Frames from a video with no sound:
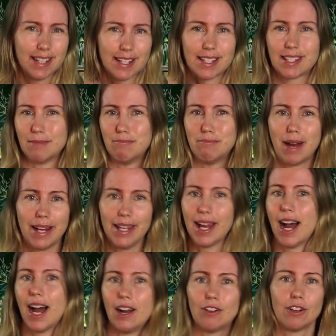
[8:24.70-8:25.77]
this
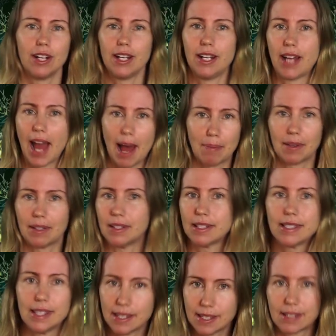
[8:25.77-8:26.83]
money-hungry
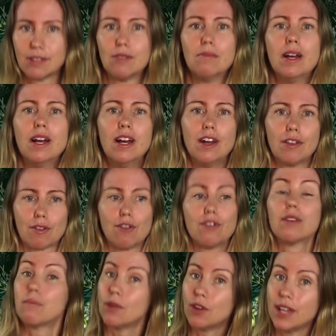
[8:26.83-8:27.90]
capitalist system
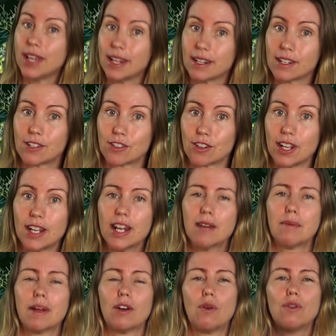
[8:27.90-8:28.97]
through the beauty industry,
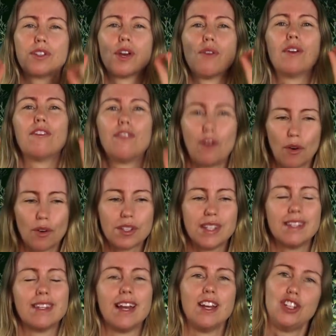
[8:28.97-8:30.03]
but it also
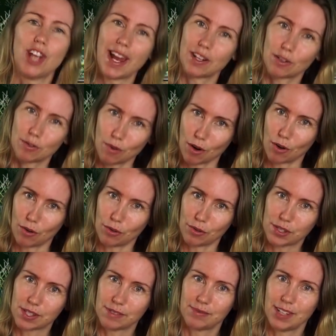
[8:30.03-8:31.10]
enforces gender
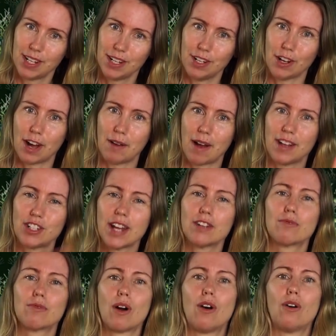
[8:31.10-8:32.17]
roles. A
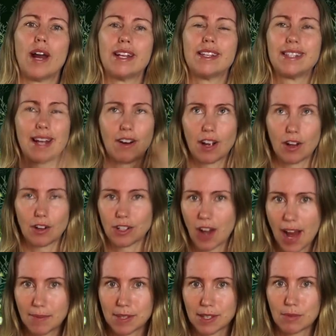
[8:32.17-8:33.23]
gender role and
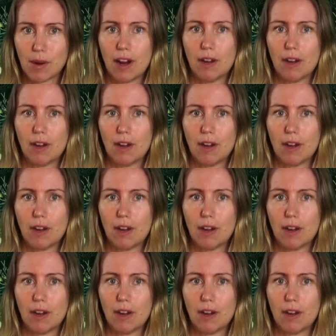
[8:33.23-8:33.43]
stereotypes as